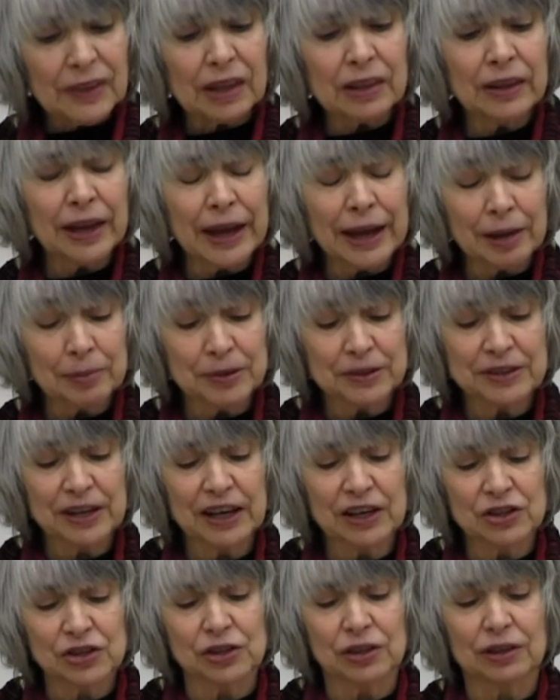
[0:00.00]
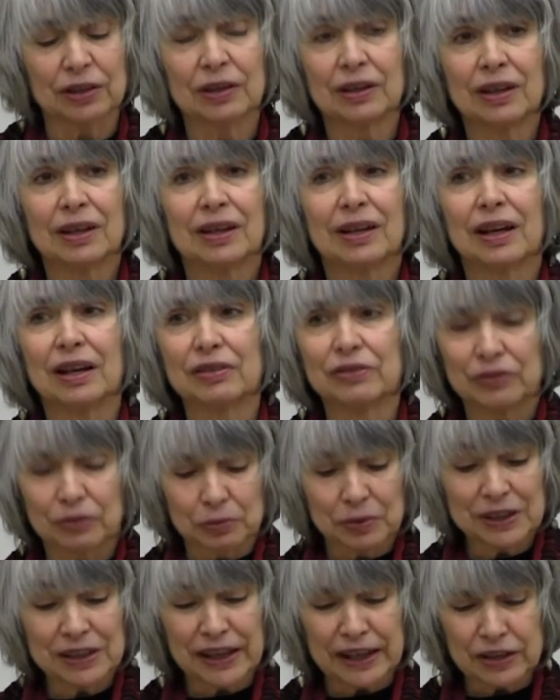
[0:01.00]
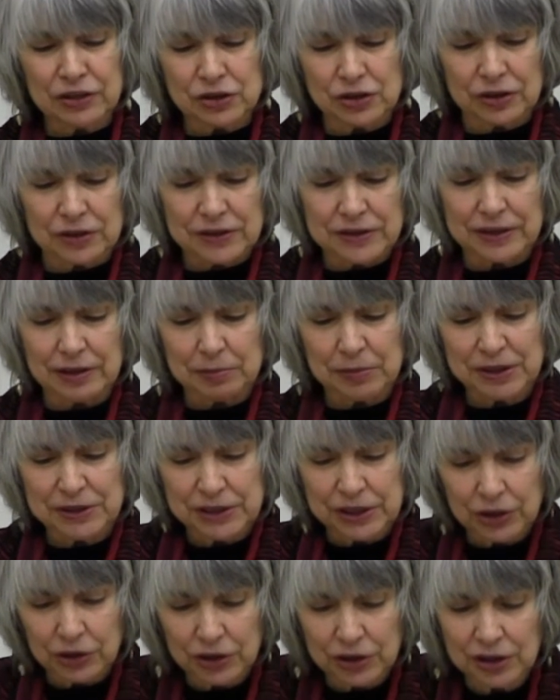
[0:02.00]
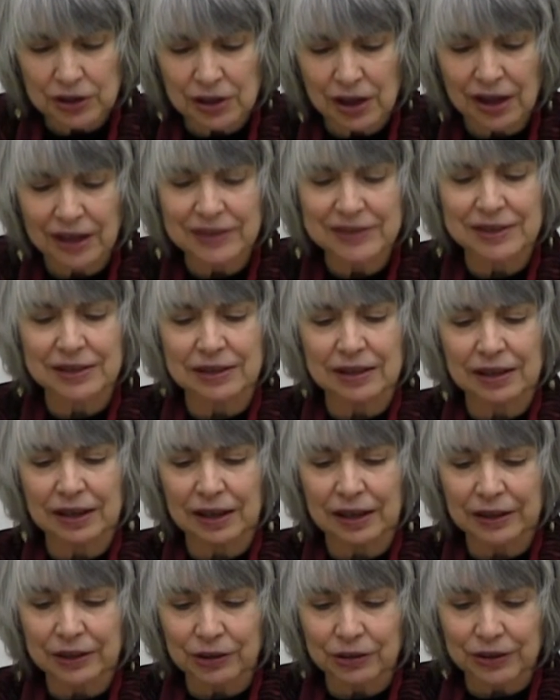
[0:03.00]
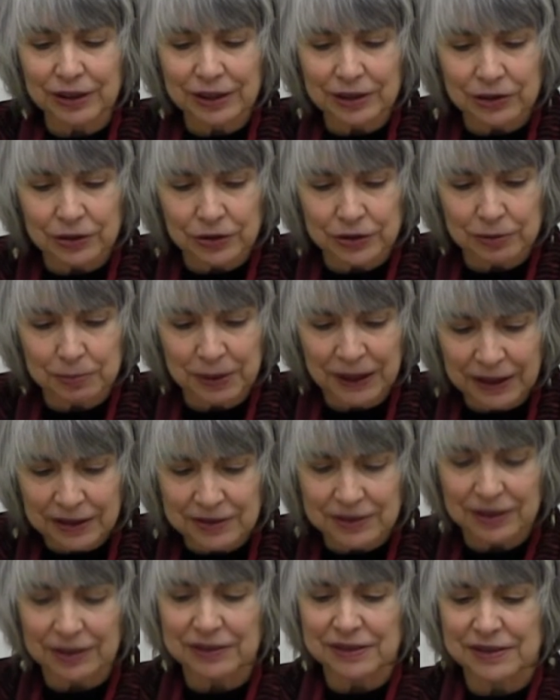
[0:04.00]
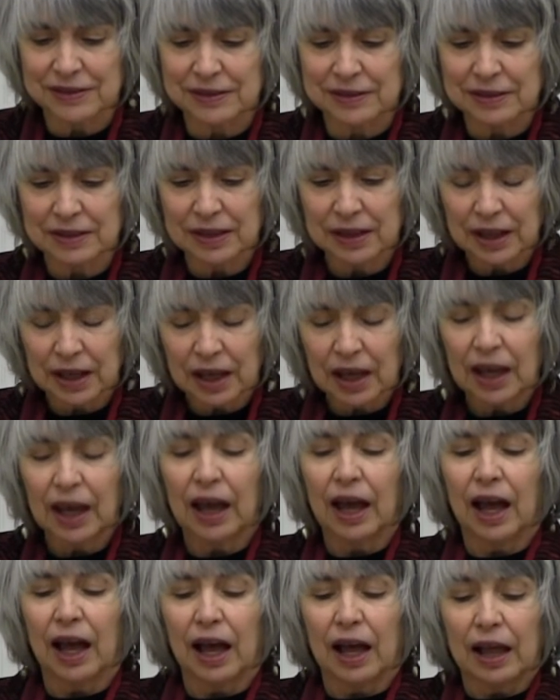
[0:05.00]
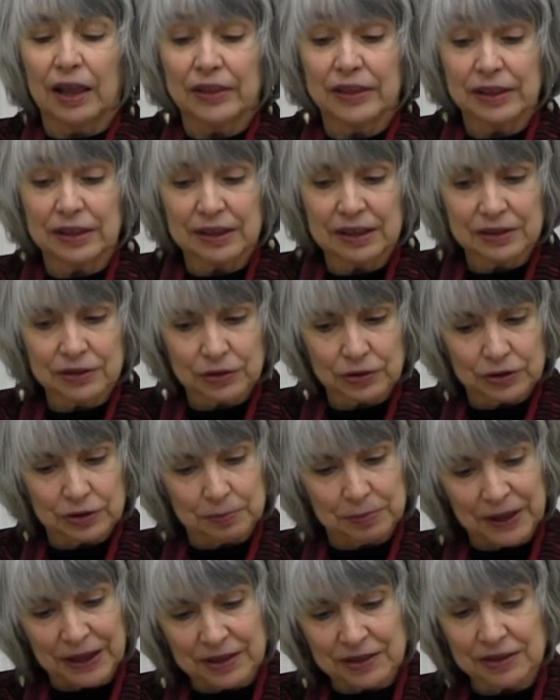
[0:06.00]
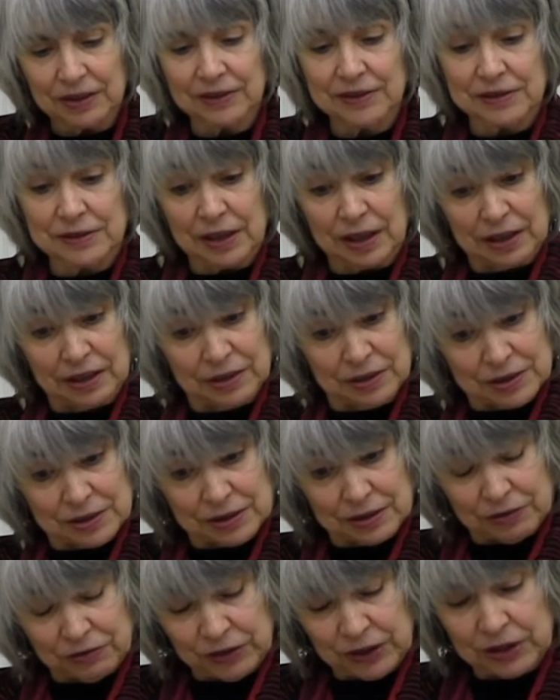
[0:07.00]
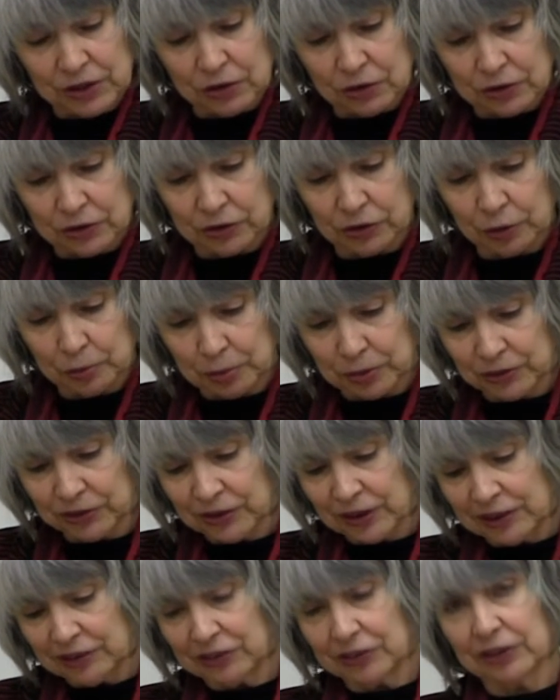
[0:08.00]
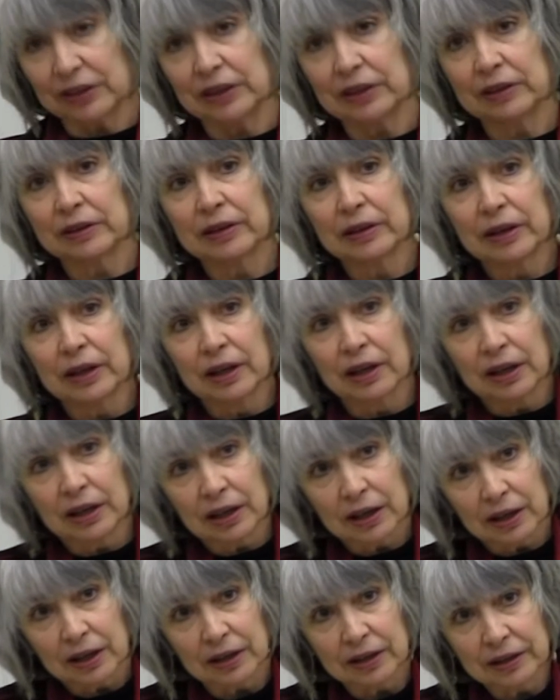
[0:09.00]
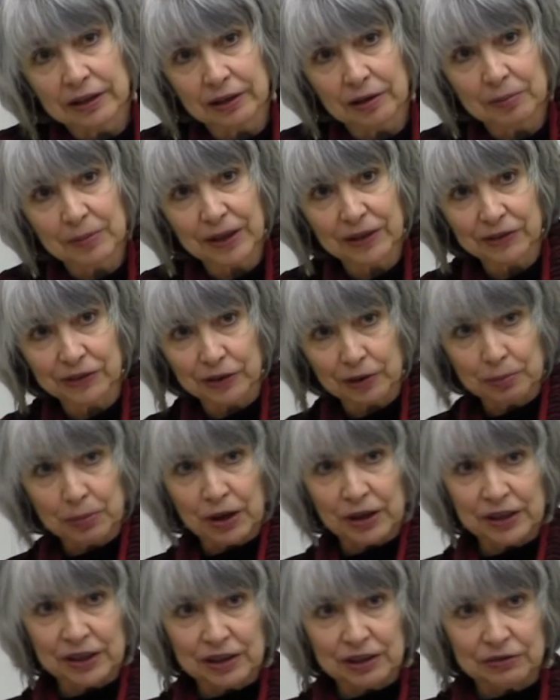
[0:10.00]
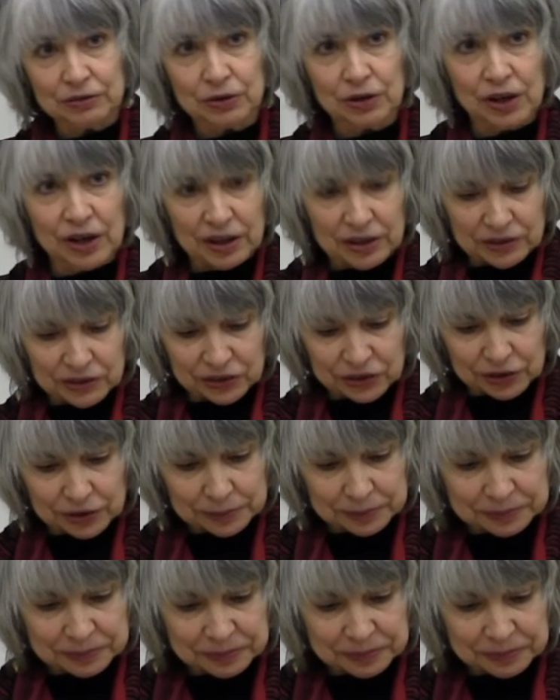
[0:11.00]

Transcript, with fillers: the habitation of relations that materialize in utter interdependence, the interdependence that is figured so precisely in him as the body of Christ.